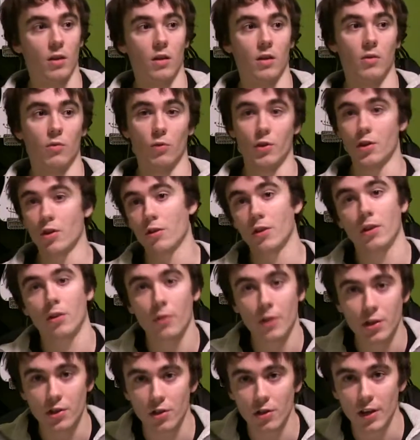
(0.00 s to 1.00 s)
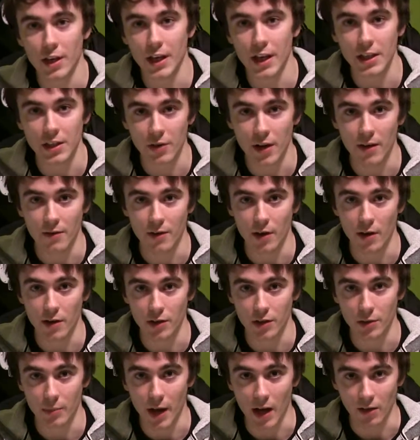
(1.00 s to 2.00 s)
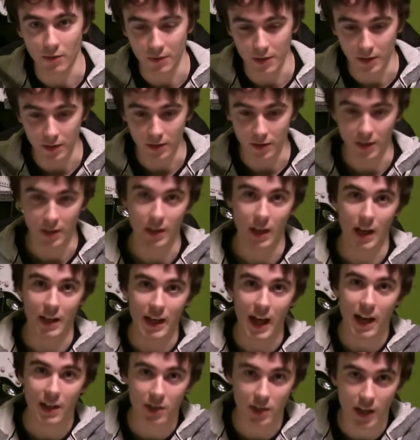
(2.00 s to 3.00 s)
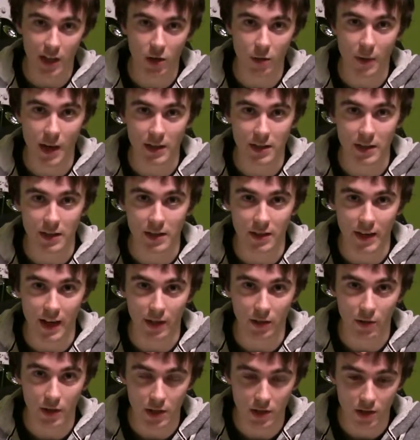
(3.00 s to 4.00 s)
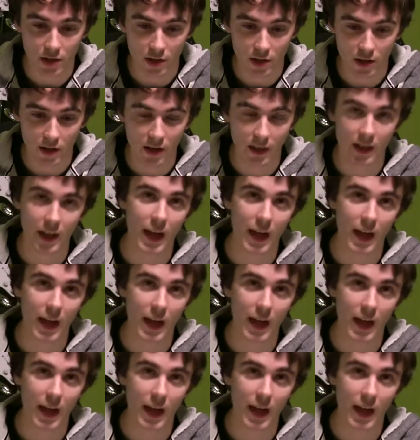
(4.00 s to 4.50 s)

return a creature in any graveyard to the battlefield, attach Necromancy to that creature,